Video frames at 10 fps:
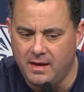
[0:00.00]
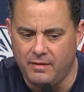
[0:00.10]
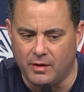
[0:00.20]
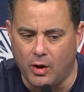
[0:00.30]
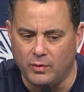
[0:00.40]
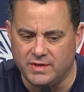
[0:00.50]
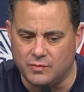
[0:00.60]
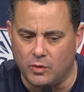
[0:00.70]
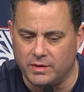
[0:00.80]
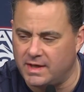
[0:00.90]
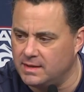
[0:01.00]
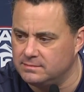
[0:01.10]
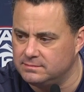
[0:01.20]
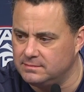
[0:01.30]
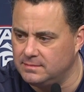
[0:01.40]
they're always working
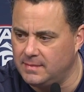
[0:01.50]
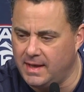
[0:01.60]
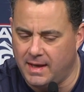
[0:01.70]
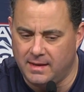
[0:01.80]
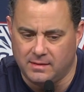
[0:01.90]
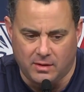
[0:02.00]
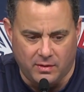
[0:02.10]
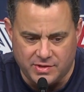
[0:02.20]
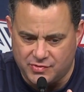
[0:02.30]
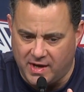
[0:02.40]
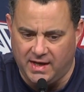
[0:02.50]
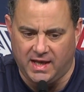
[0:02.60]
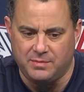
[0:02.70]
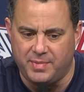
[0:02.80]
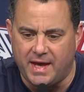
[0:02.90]
and they're always trying to
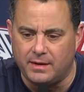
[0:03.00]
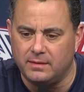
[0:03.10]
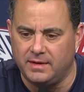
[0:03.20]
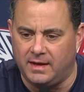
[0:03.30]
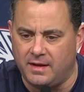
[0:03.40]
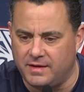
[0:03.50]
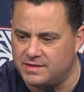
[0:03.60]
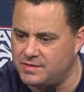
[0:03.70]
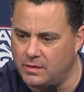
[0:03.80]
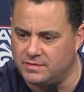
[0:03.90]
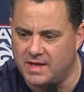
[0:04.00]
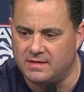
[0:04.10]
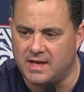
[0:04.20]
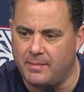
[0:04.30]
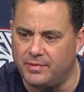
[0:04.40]
get better. And I think Stone's
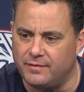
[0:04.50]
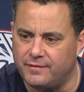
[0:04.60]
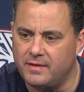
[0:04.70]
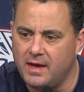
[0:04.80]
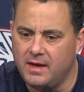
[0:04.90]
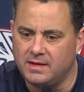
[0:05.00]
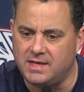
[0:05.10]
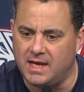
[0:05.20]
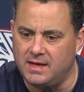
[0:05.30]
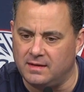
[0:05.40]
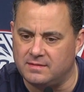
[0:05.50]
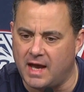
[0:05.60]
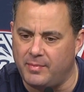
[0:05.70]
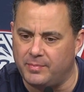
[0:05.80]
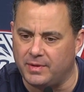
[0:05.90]
that type of kid and type of